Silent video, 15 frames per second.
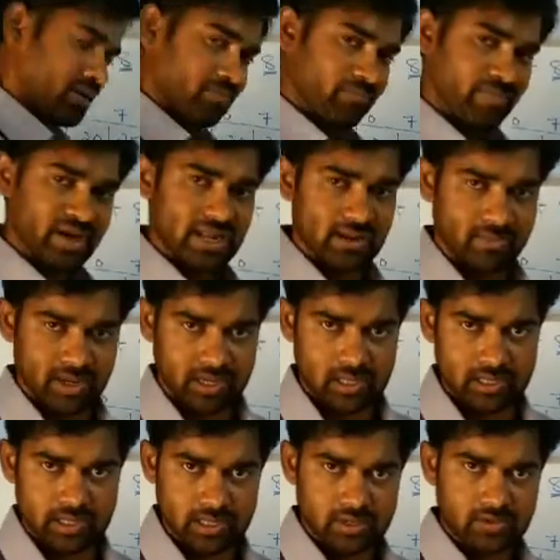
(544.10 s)
mid element
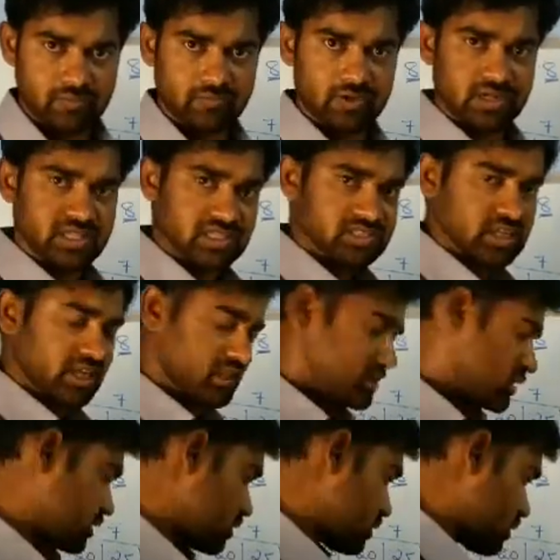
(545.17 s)
for this
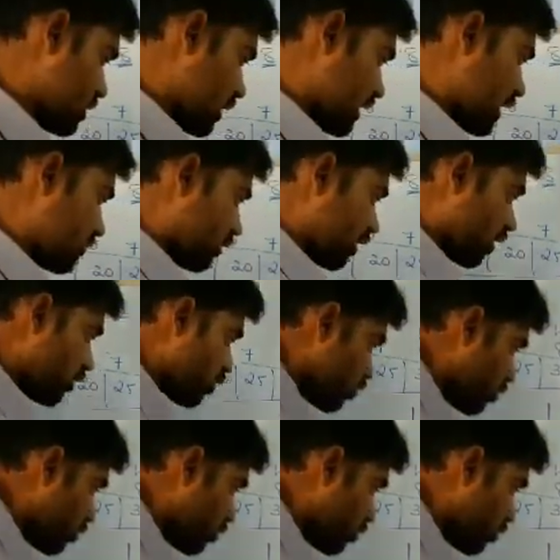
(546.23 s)
list. Again what we have to